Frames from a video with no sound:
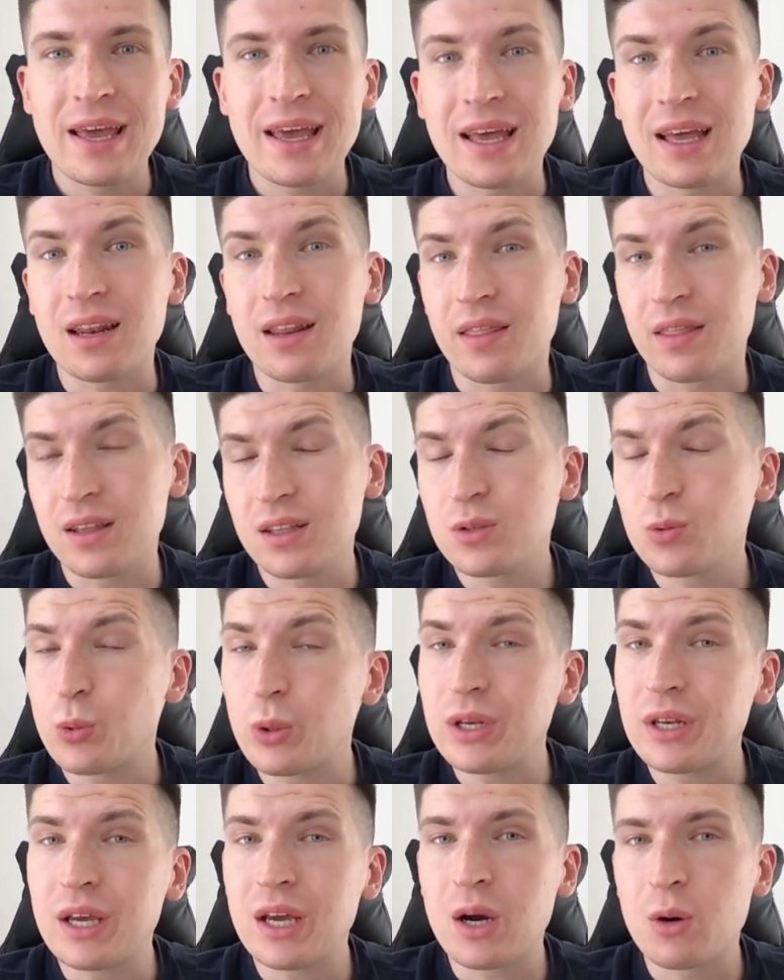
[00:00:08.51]
And in this
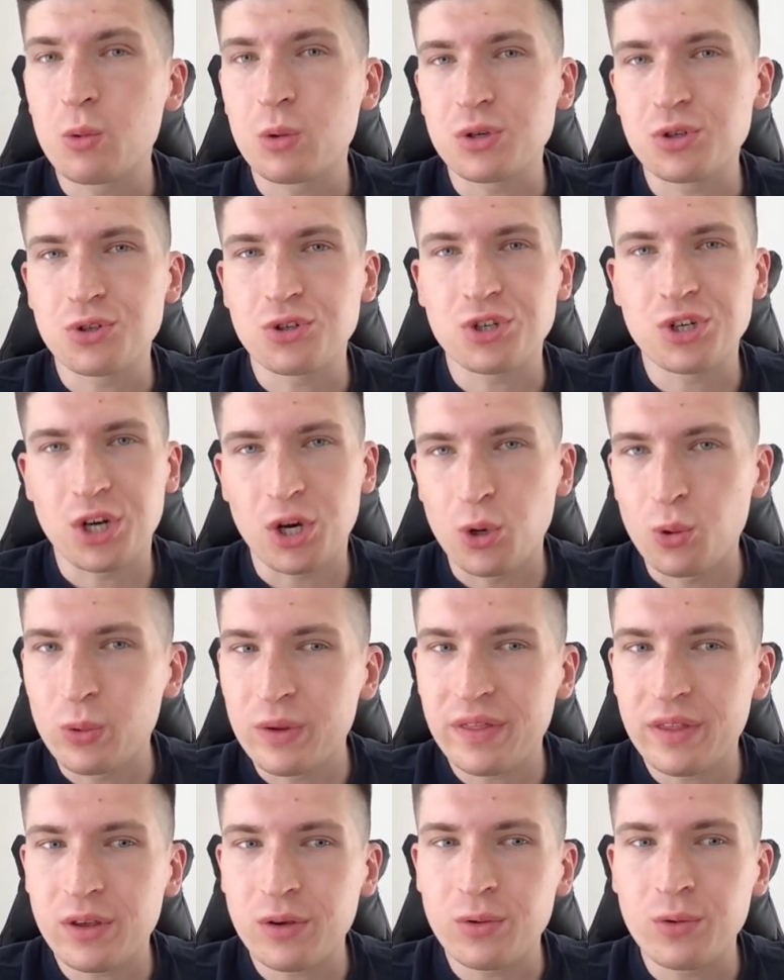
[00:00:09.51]
video, I want to share
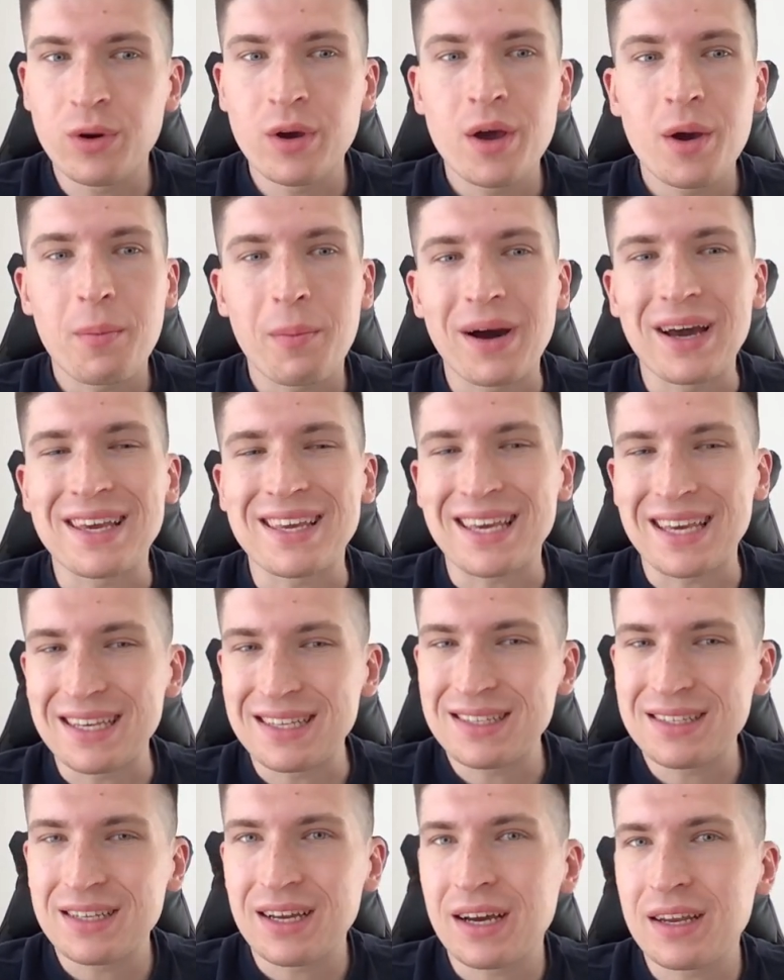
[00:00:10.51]
with you my
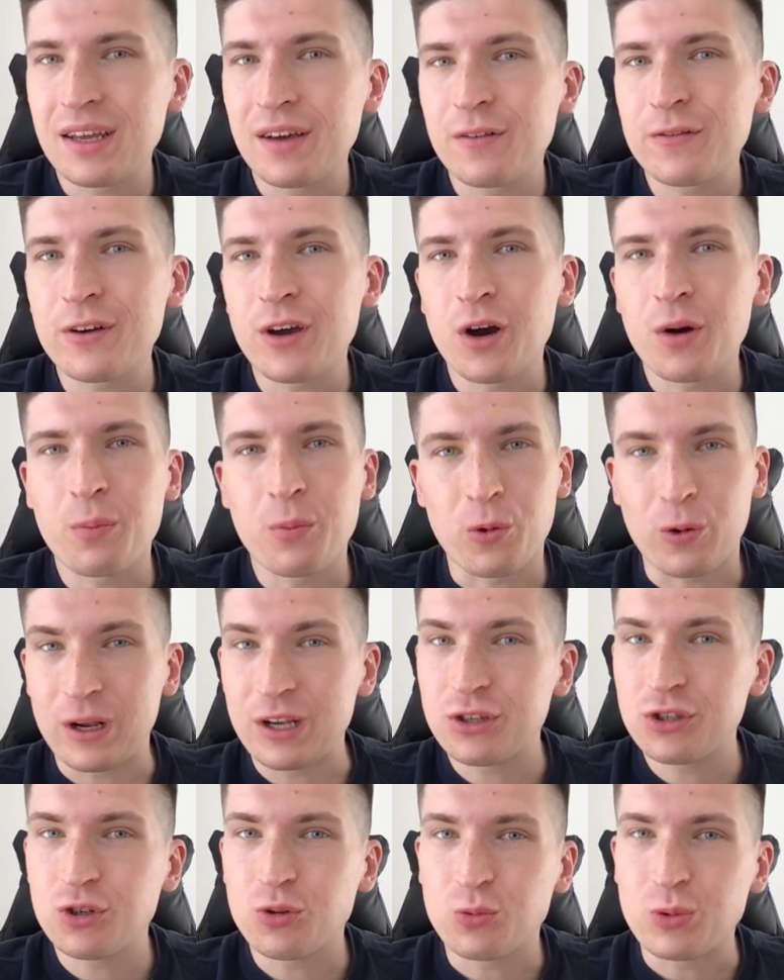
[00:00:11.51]
case study of
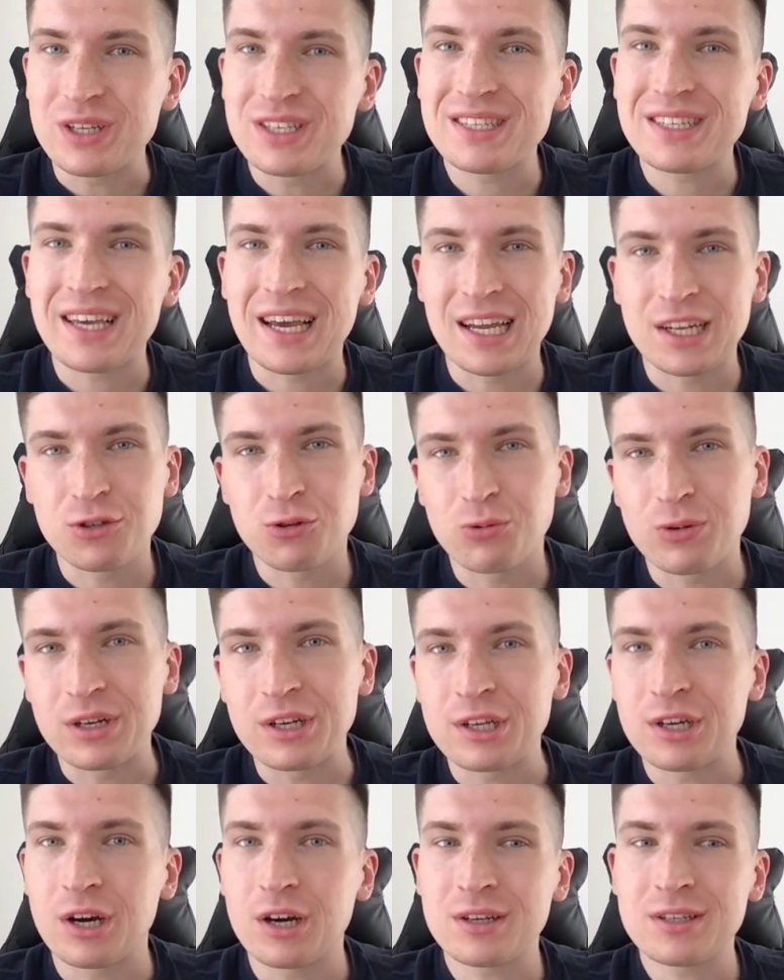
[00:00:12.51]
cooperation with
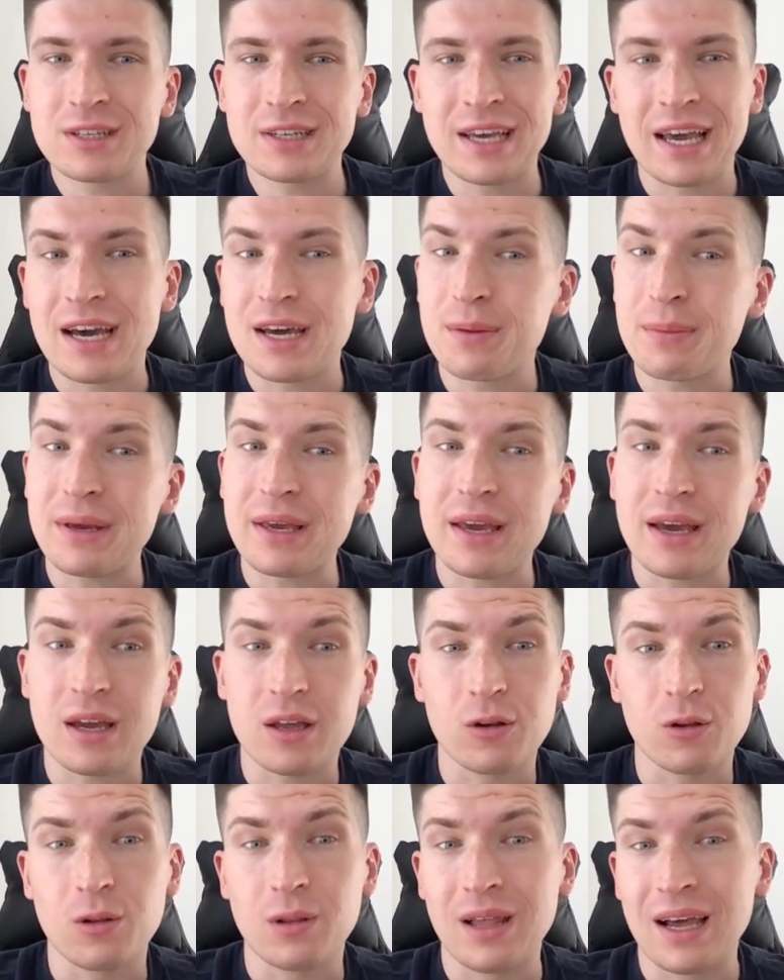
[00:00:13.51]
Katerina Cox Academy
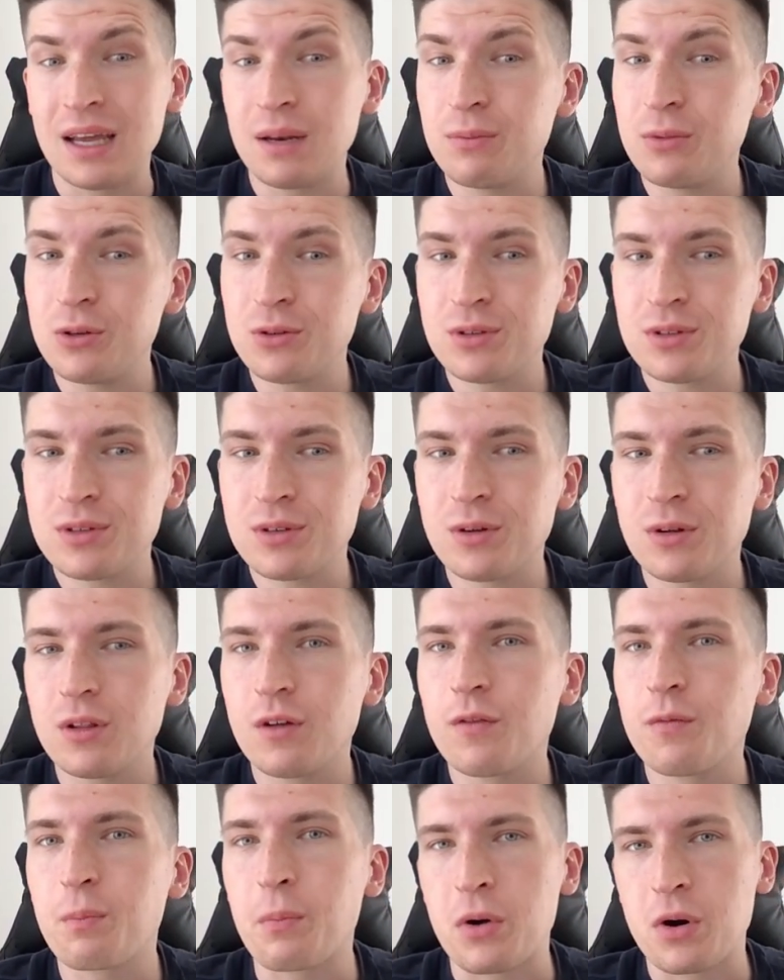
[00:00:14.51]
and online beauty school
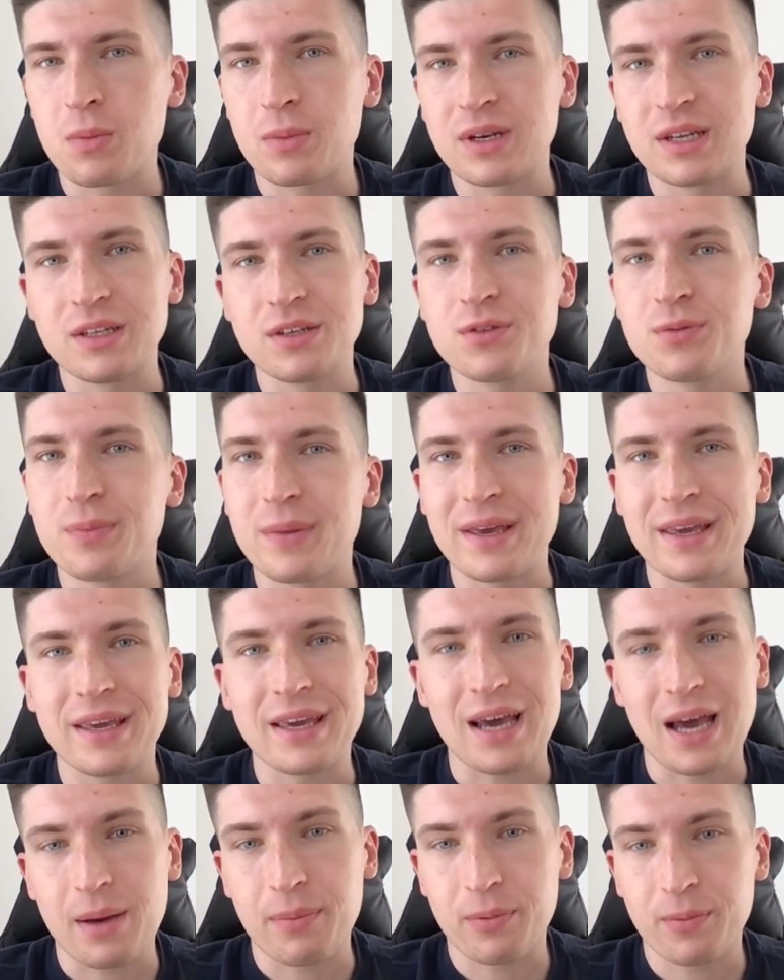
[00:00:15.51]
of permanent
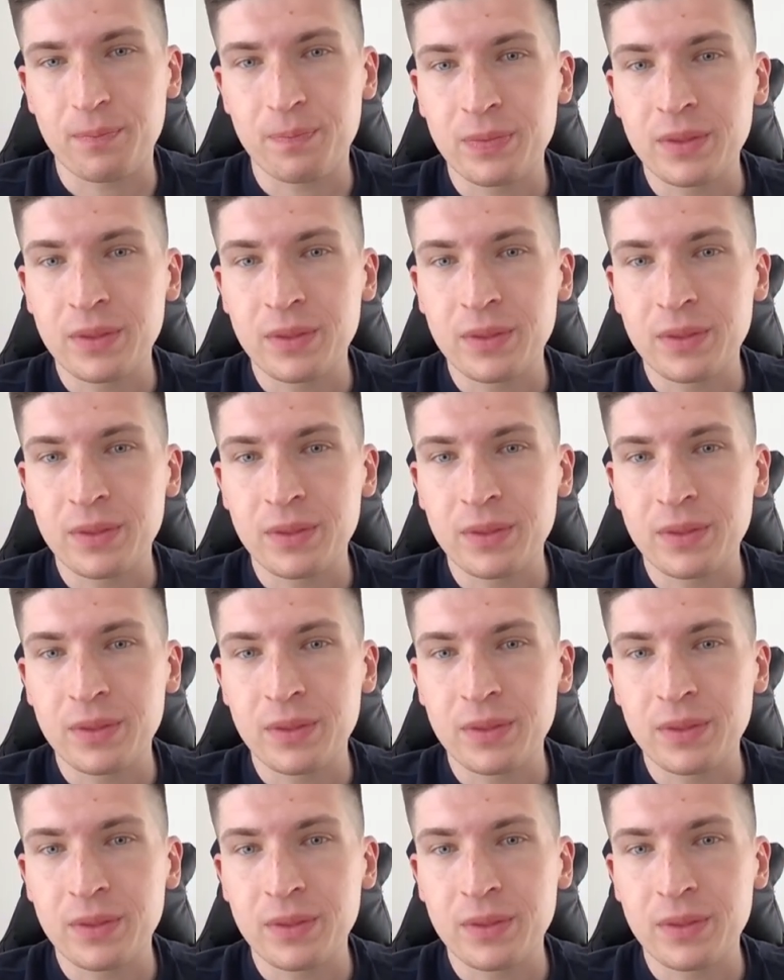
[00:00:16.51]
makeup.